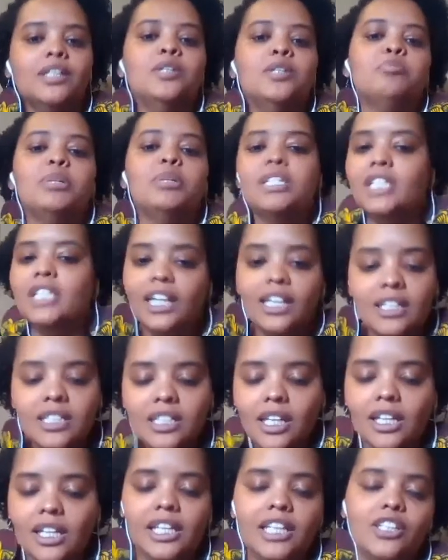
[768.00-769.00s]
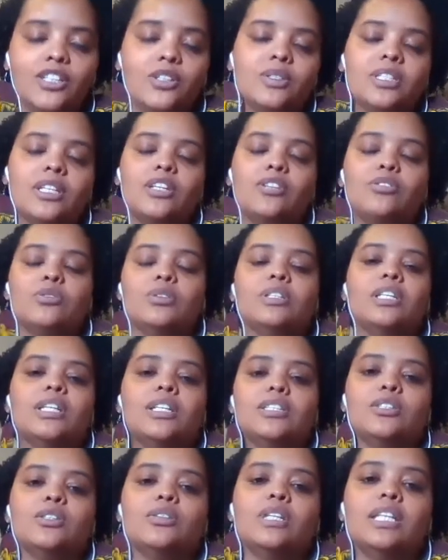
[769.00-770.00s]
be docile, like you said,
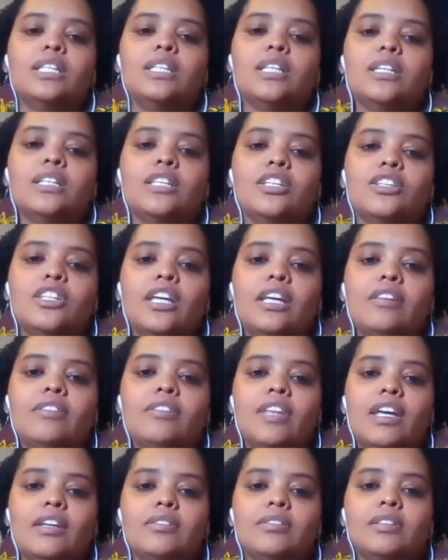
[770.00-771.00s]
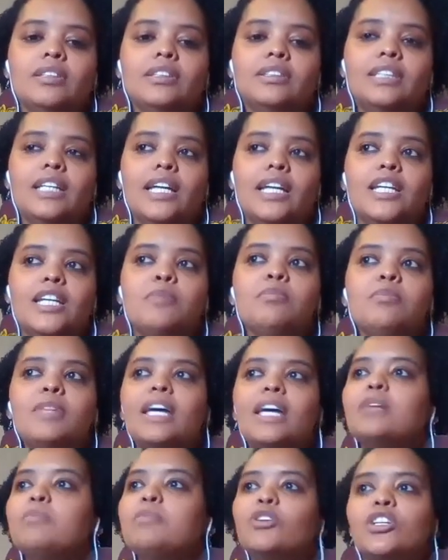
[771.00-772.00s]
Ruta. So I think
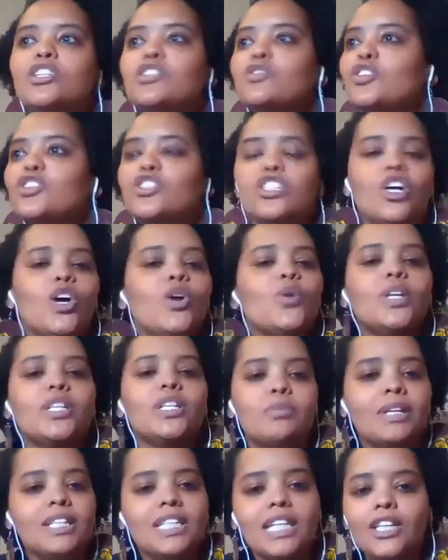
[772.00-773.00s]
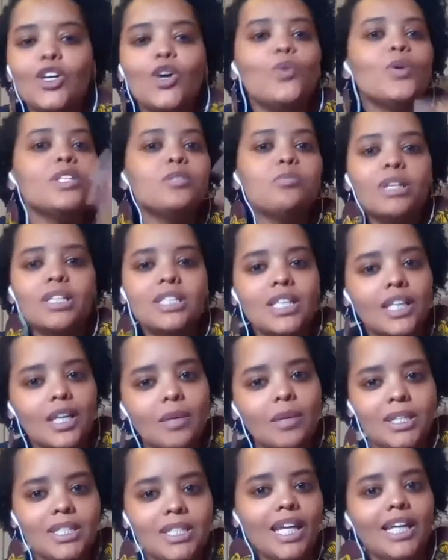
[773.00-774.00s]
that immigration fear just always, my dad always brings that
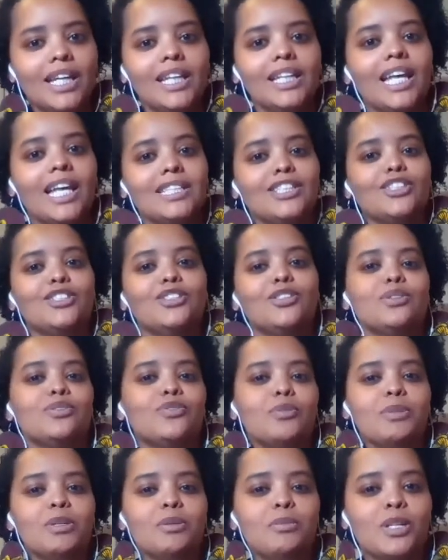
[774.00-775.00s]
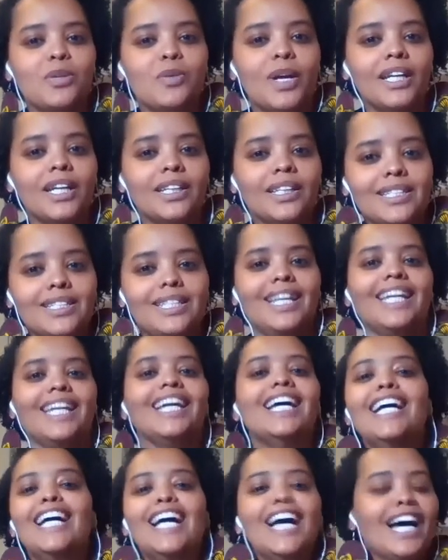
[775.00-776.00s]
up as like a last excuse for me to be quiet. It's
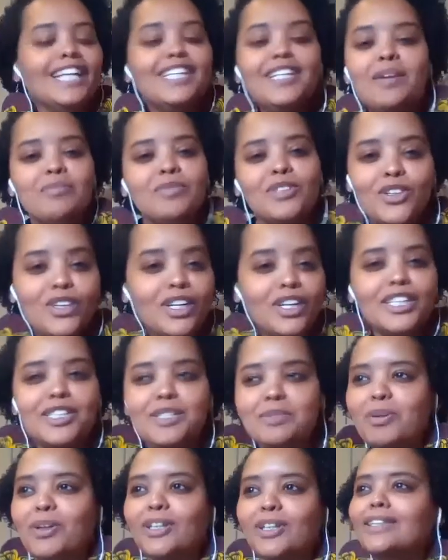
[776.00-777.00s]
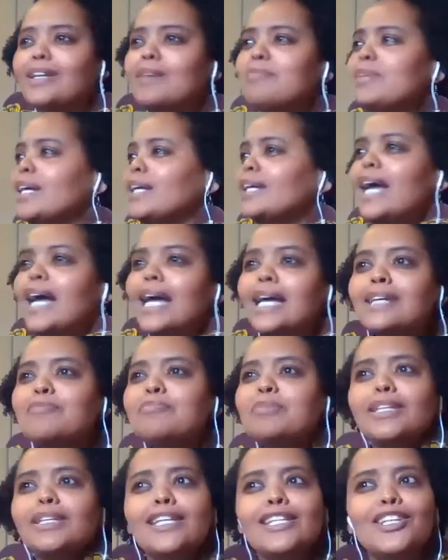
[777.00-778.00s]
like, yeah, you could get deported. I'm like, I
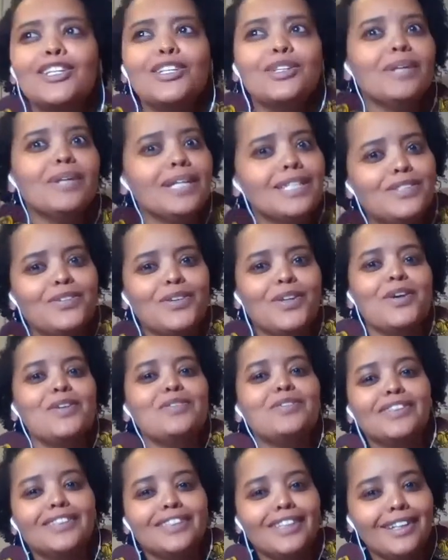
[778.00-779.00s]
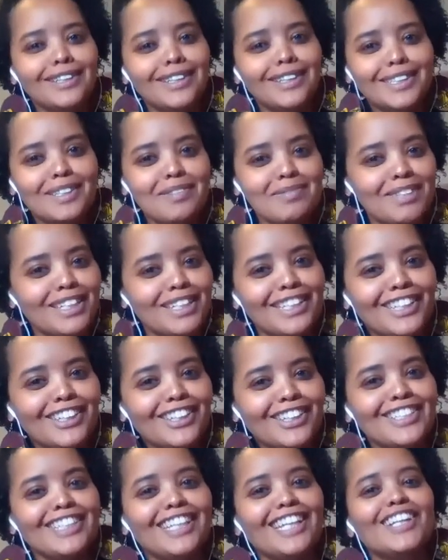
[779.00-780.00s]
have been in the US for over 30 something
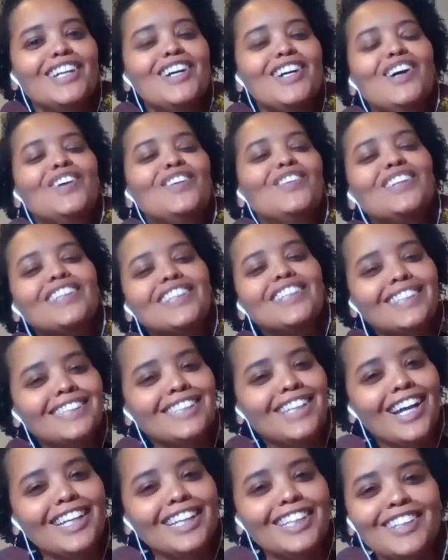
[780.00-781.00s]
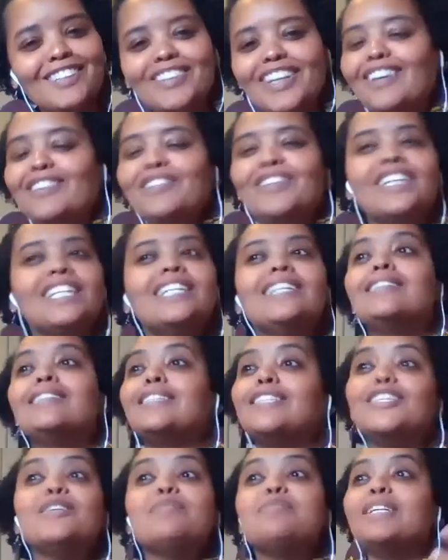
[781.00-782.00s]
years. Like, what are you talking about? But he'll
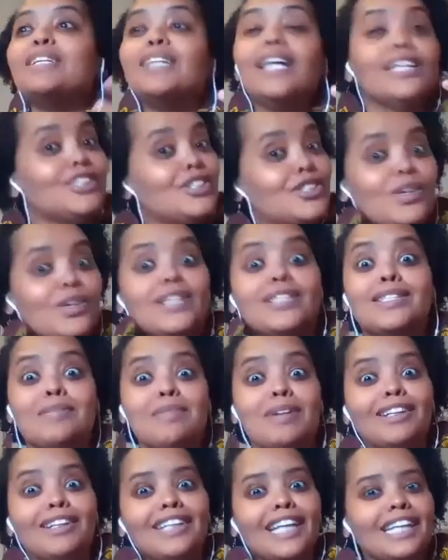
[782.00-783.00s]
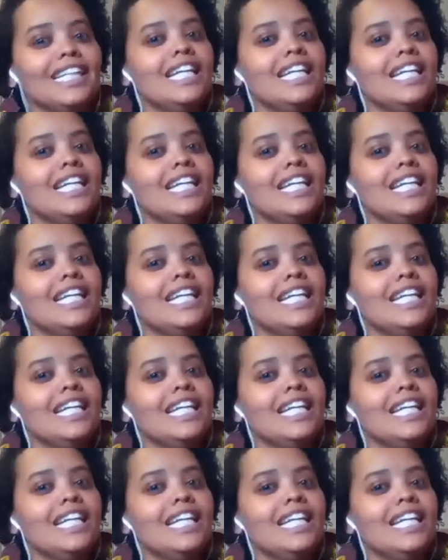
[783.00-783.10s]
still be like stressed about like